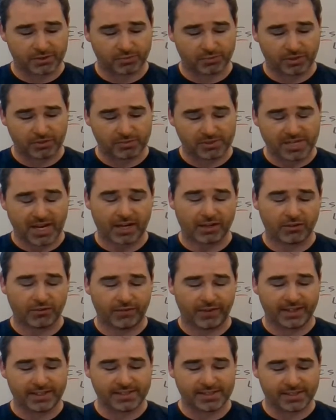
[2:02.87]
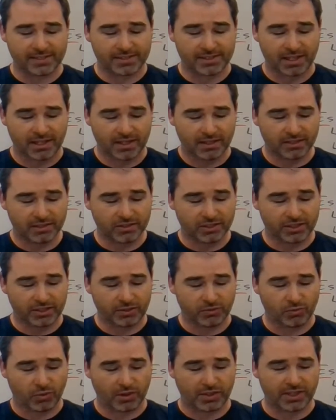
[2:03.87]
the supreme sacrifices,
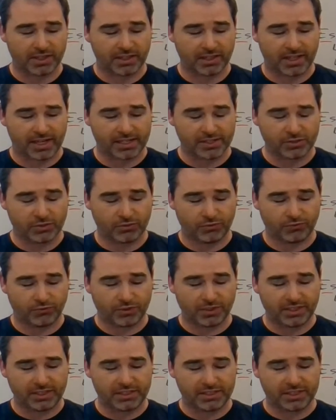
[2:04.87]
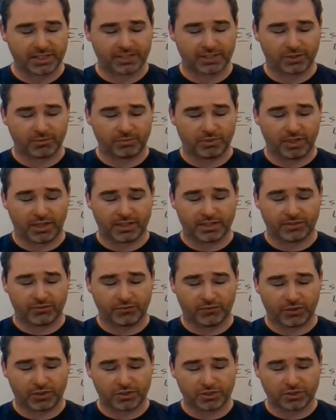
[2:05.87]
the working class who freely shed their blood
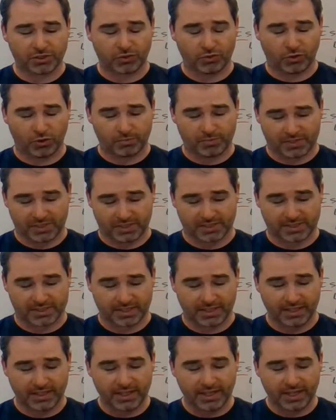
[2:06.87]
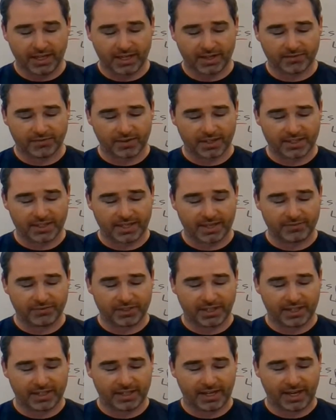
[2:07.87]
and furnish the corpses, have never
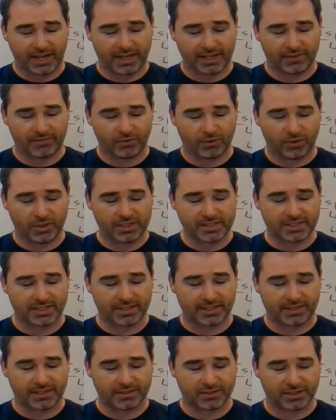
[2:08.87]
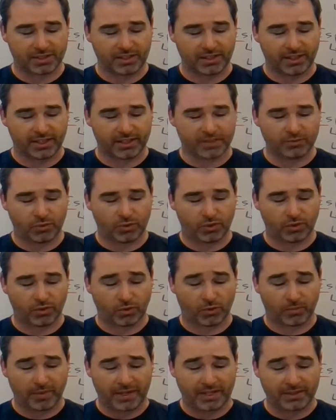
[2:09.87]
yet had a voice in either declaring war
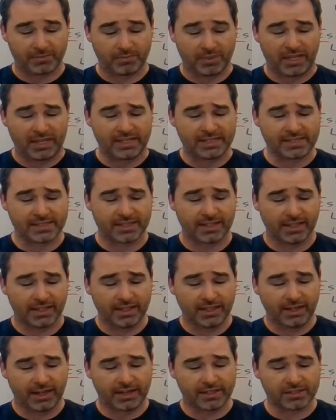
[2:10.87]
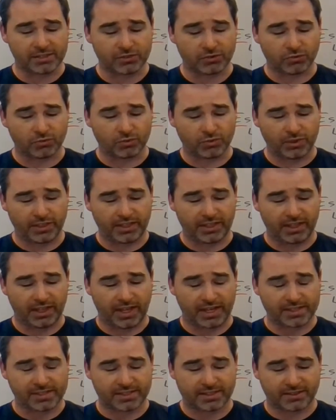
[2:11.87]
or making peace. It is the ruling
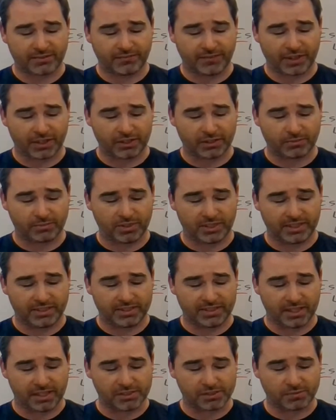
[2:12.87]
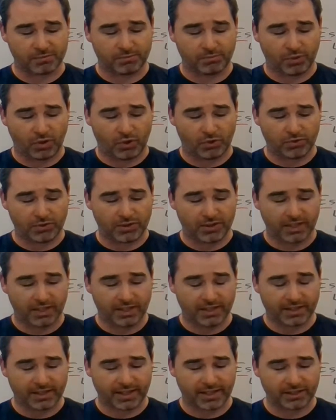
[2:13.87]
class that invariably does both.
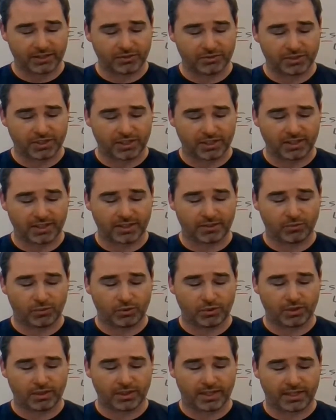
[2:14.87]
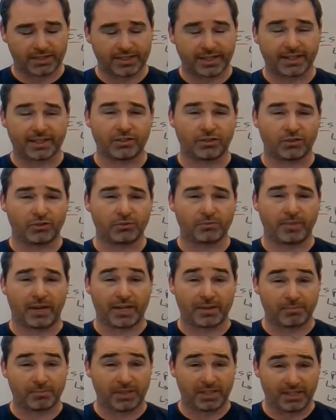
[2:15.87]
They alone declare war and they alone
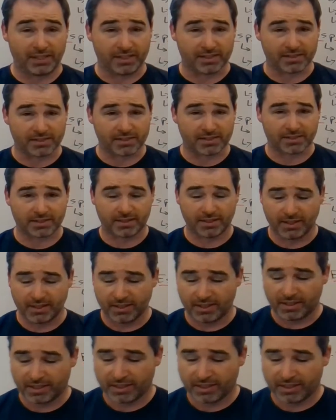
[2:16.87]
make peace.